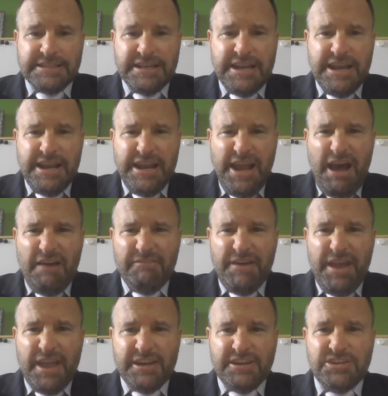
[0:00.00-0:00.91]
enough
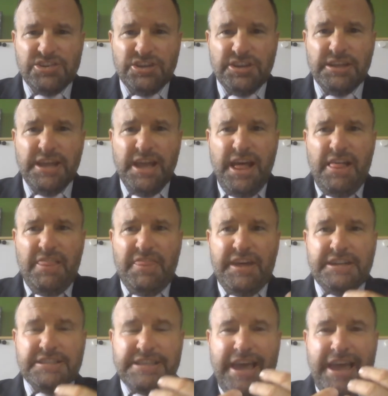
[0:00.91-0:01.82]
energy
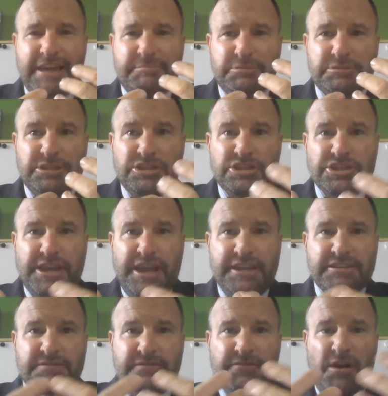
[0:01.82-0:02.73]
that it's able to
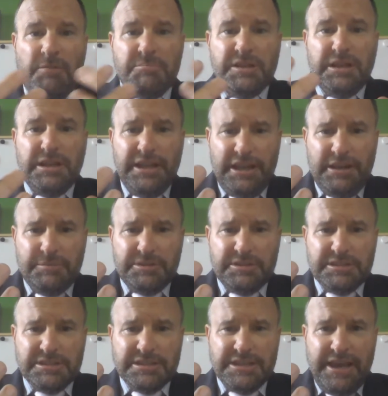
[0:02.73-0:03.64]
change from the liquid
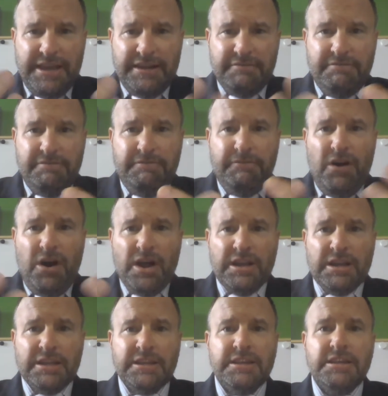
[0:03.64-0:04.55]
state
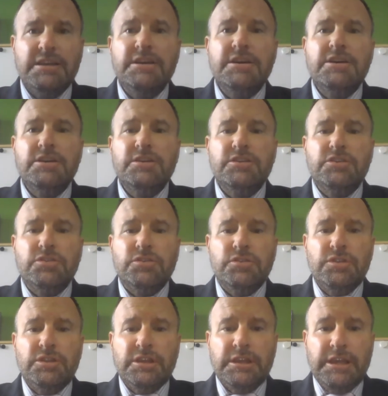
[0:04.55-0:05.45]
finally
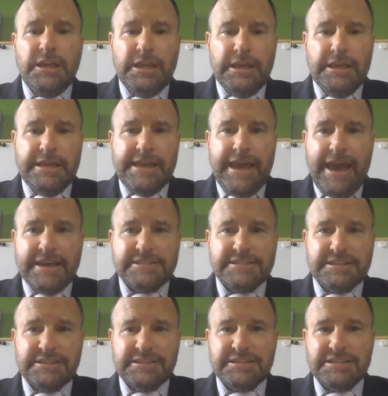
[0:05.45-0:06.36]
to the
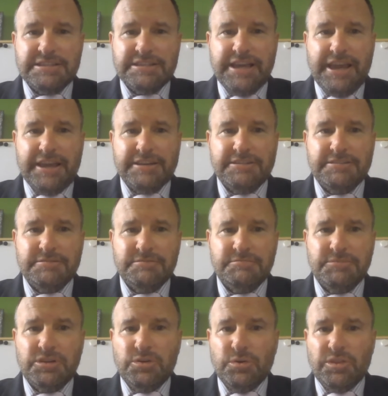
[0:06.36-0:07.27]
gaseous state.
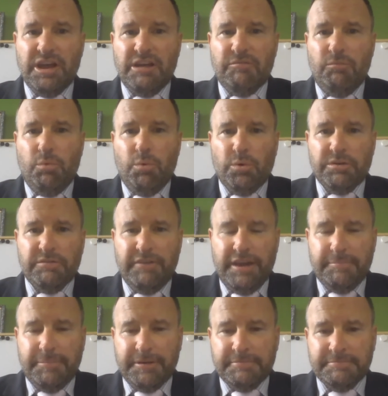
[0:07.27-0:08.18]
We call that water
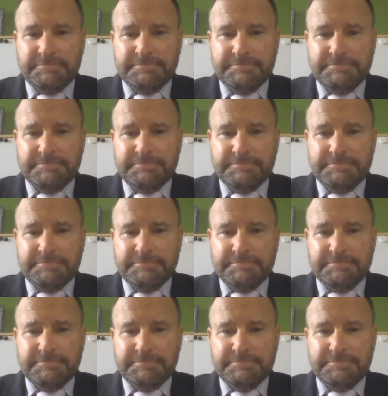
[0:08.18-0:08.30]
vapor.